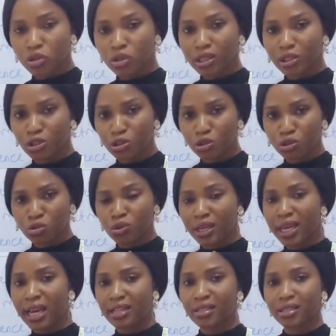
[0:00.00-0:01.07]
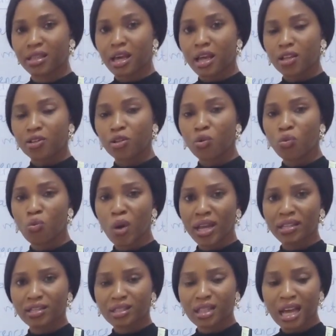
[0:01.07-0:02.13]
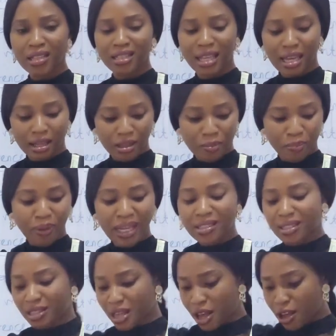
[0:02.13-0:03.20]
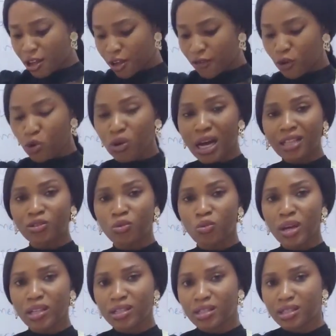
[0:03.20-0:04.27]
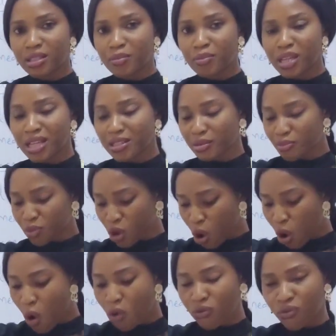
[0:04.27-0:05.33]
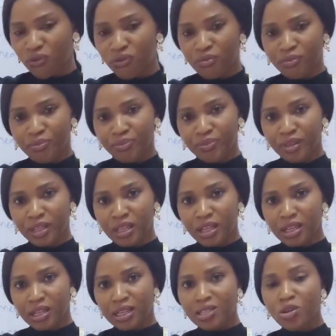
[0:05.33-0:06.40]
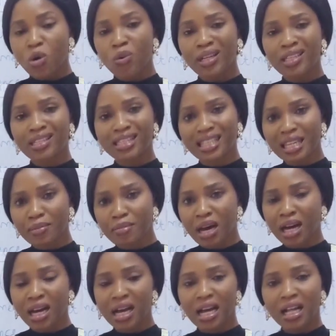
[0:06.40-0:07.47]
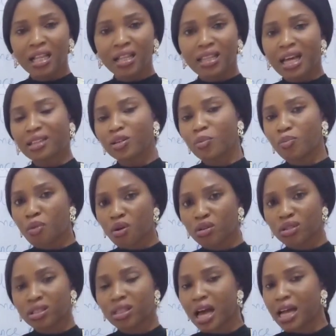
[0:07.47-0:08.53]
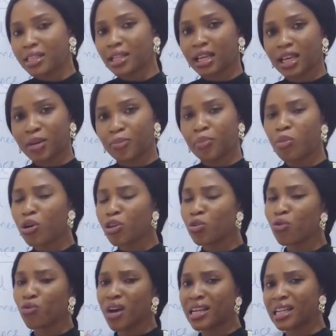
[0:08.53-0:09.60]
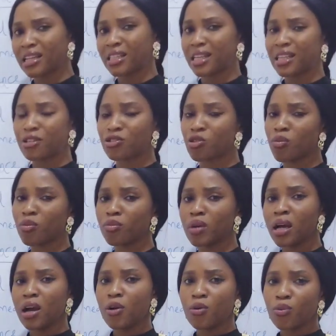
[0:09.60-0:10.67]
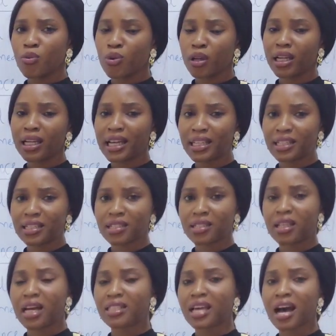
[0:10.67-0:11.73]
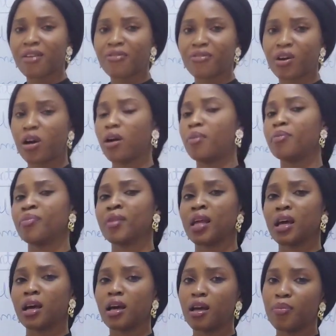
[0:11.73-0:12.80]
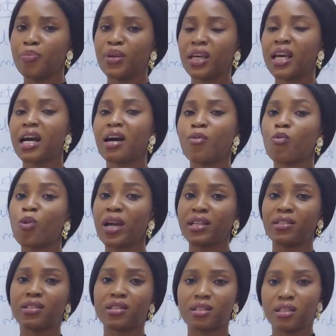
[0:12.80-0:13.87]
use to get the waist, that's the place, if you look at the waist, there's a curve. It's always slimmer than the bust and the hip. But you'll find out that there's some ladies that have a bigger waist.